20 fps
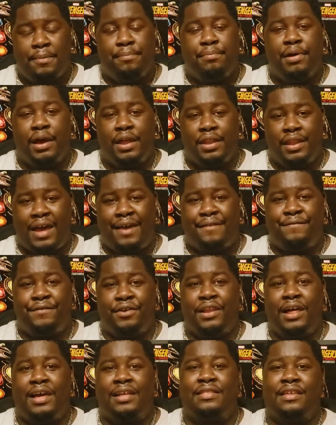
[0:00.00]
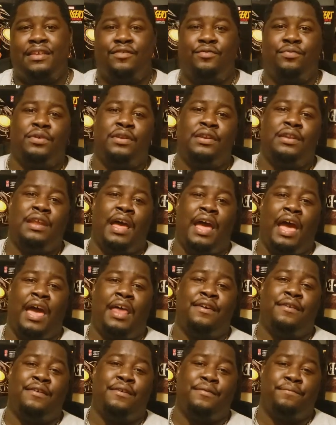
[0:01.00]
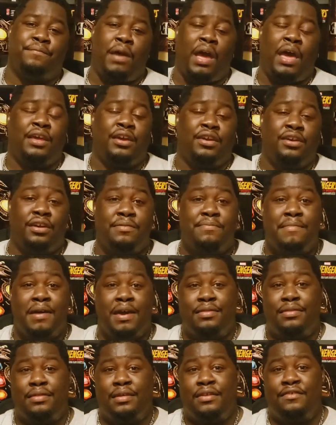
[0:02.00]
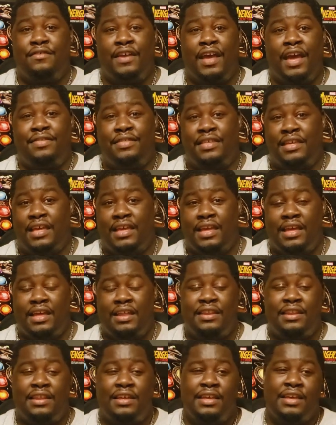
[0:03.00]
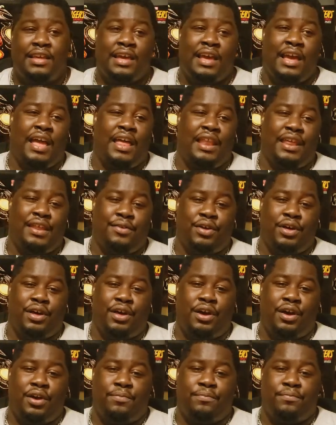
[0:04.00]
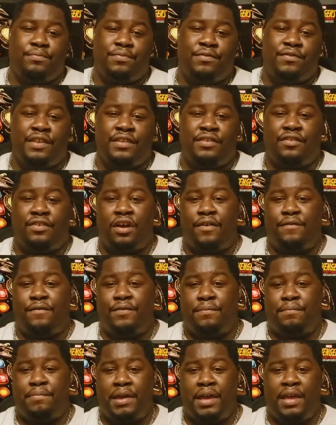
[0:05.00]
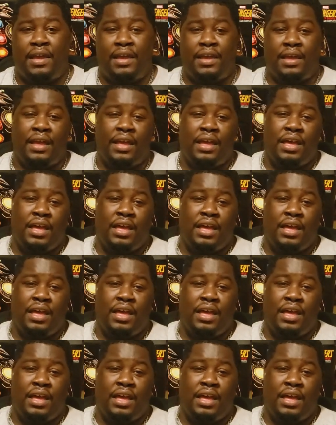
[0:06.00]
but I feel like this one had a good message at the end, and it sent it off with a bang.